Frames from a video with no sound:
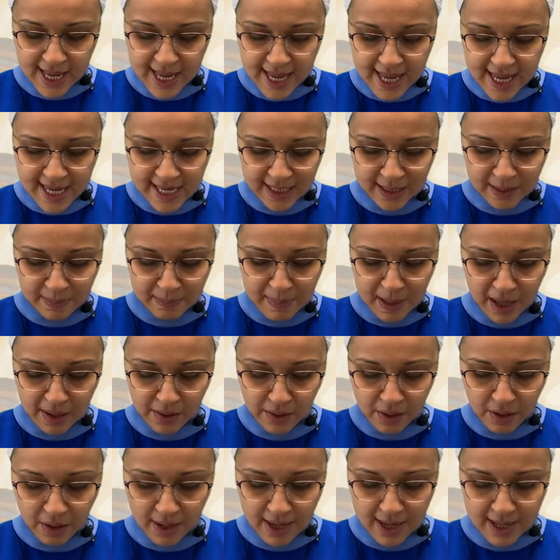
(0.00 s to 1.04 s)
his
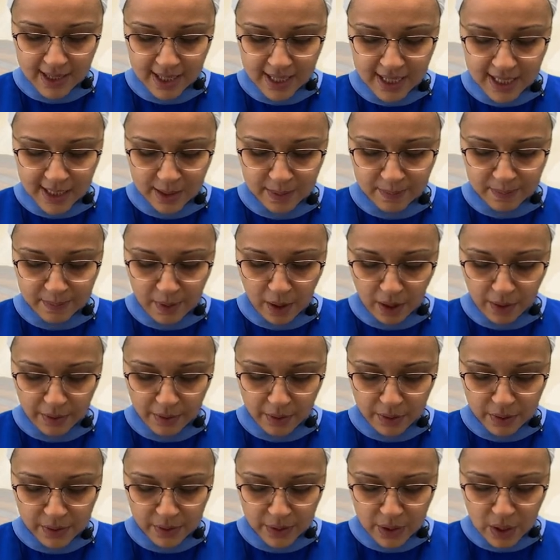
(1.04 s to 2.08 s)
mother and his
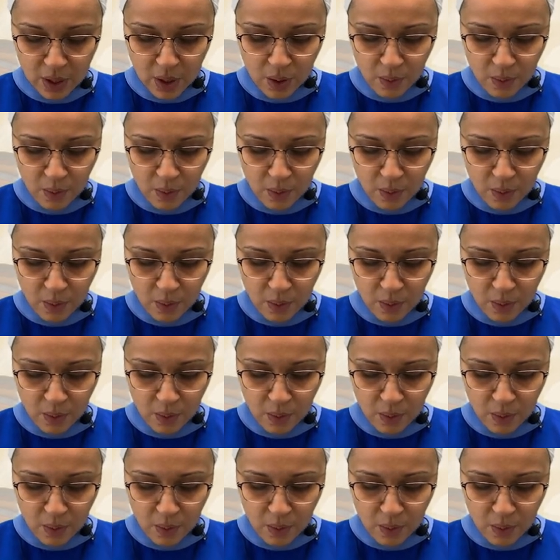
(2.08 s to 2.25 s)
brothers